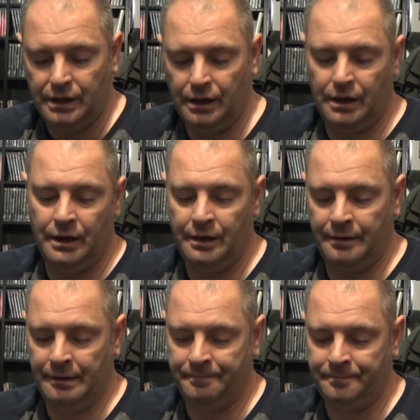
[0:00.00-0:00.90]

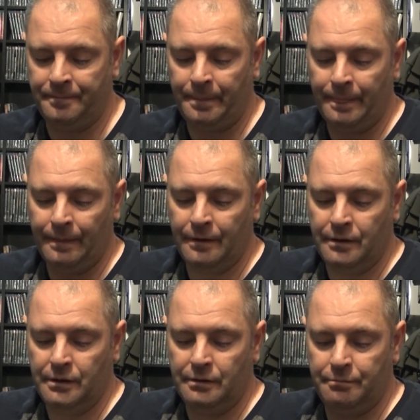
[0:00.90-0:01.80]

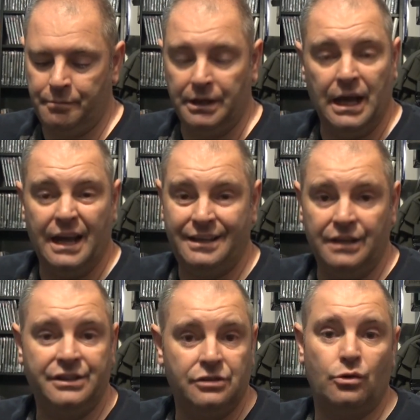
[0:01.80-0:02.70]
But yeah,
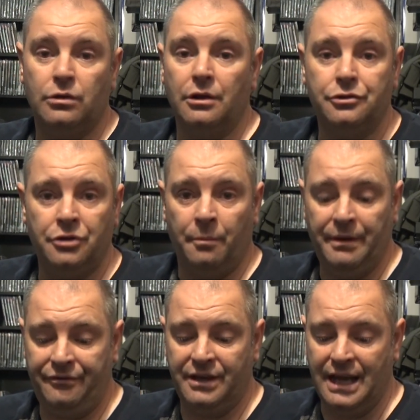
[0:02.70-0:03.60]
it is a good little shop
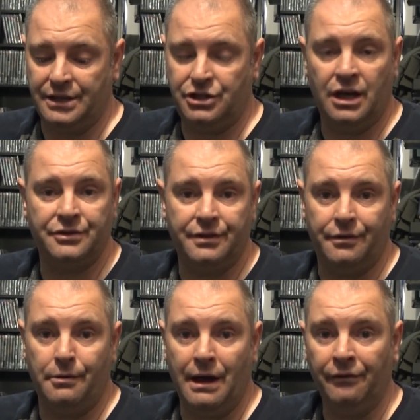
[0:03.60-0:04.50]
if you get a chance, if
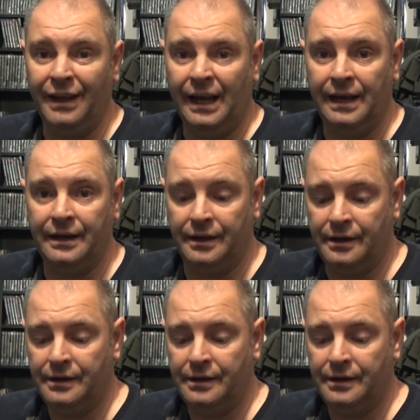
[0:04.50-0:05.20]
you're around the area